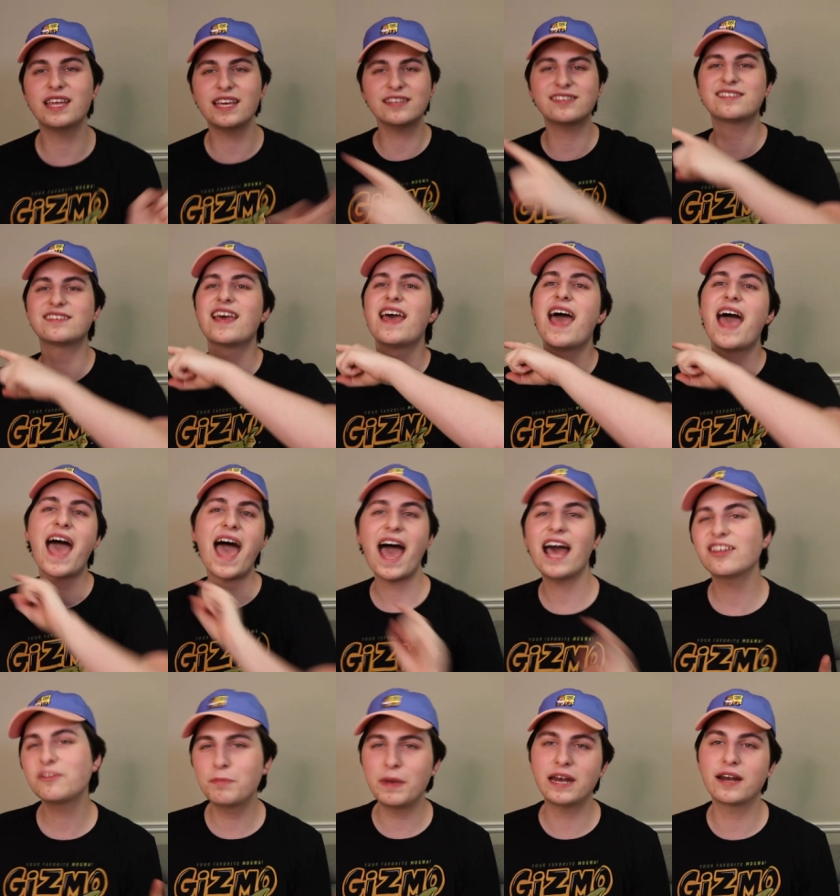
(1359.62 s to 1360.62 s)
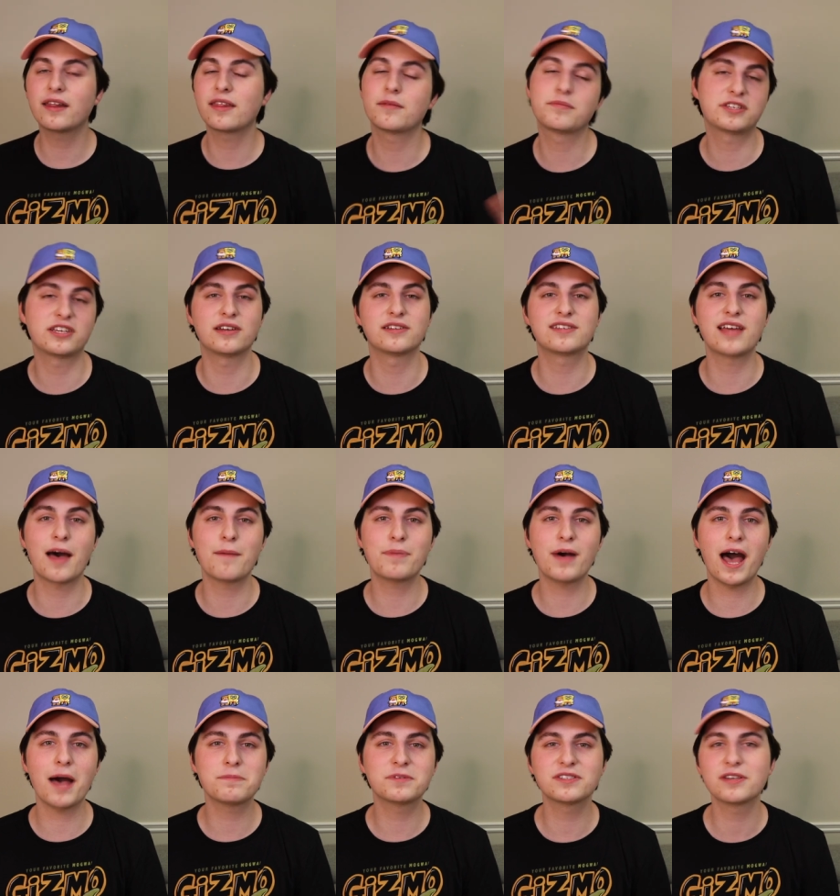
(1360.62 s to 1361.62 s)
this has been another episode of Top
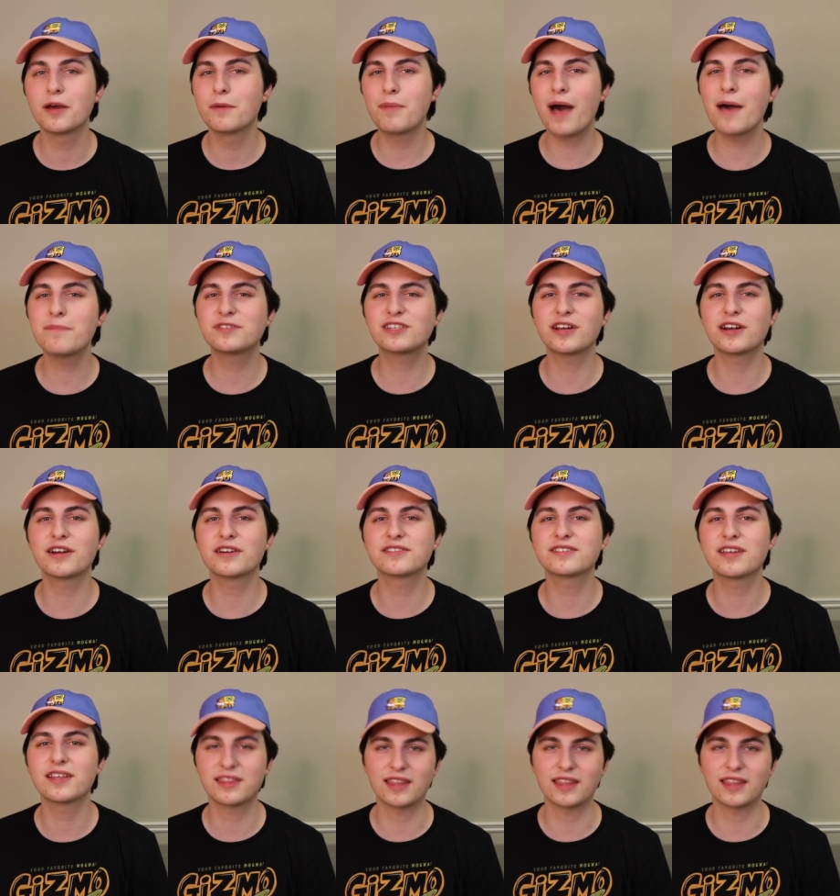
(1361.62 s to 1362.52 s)
Pops, Popsters.